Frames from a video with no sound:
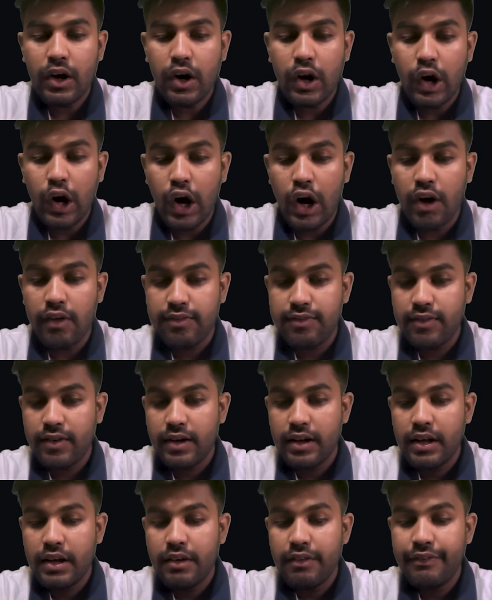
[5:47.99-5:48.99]
of
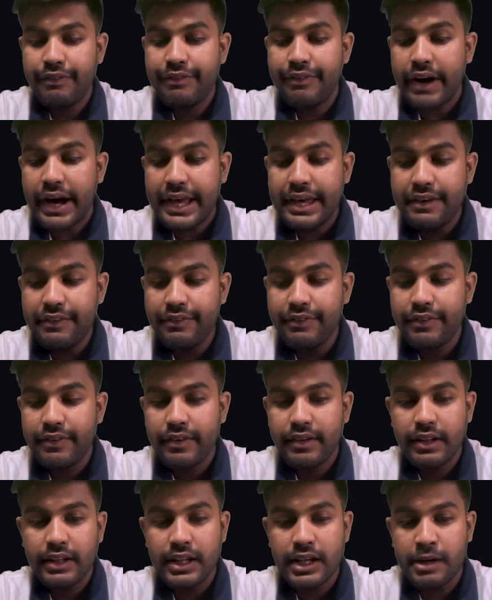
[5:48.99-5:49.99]
5
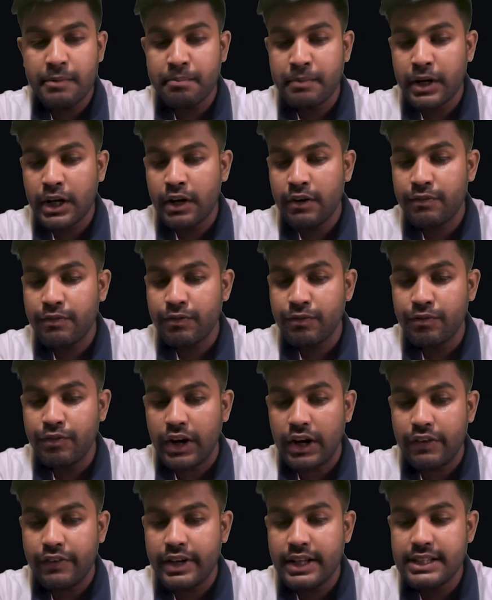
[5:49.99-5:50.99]
the number of
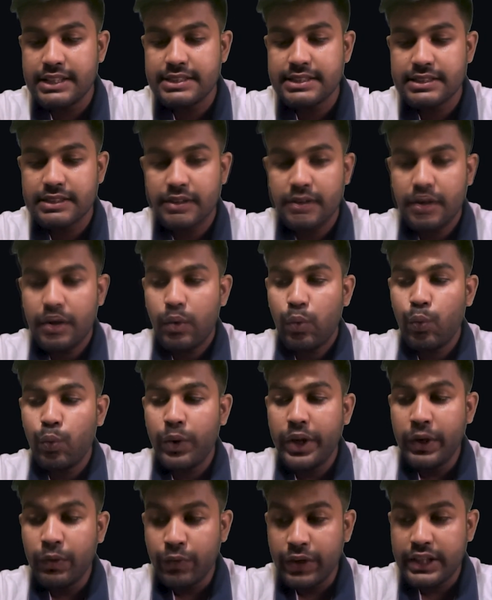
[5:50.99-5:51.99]
vowels
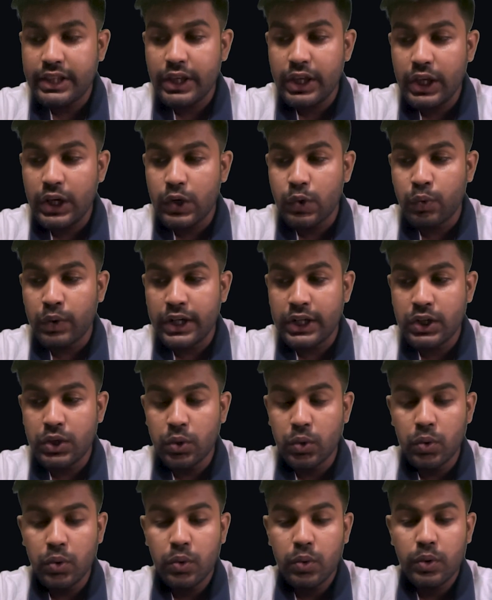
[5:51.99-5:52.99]
with equal
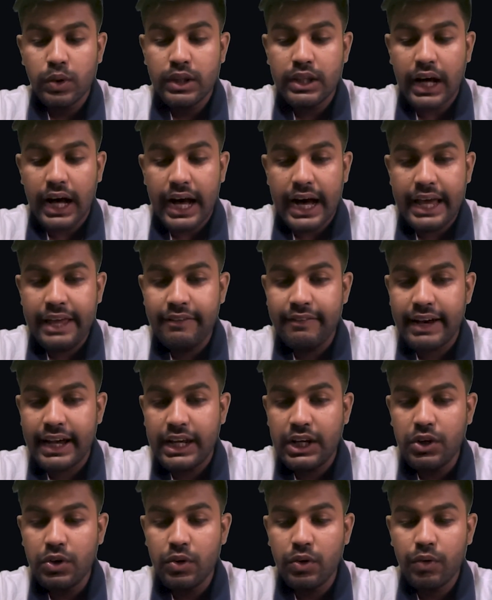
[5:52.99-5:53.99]
to the i
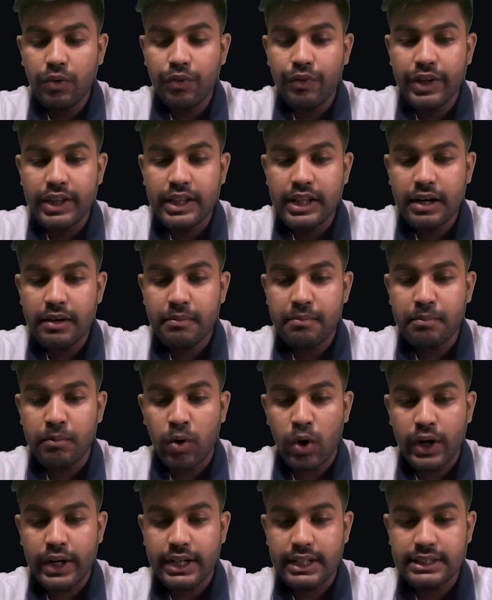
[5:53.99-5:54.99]
value with the
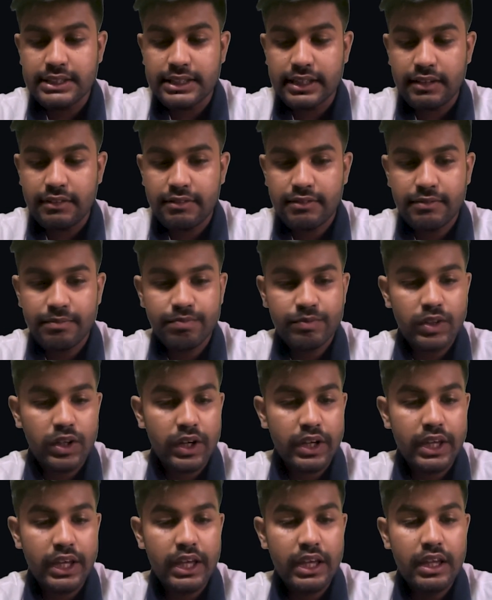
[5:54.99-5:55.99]
mod itself
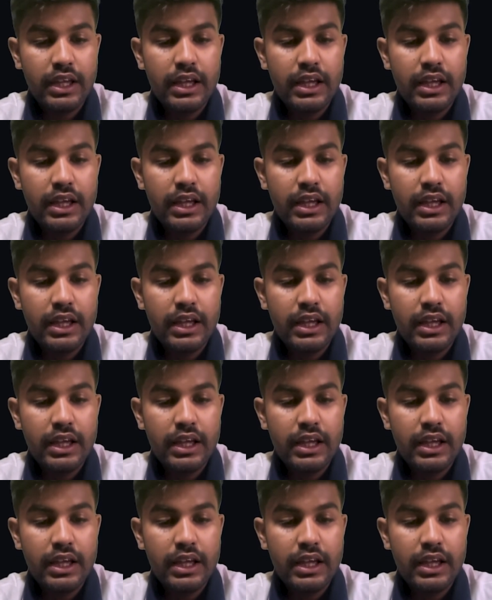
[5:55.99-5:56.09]
okay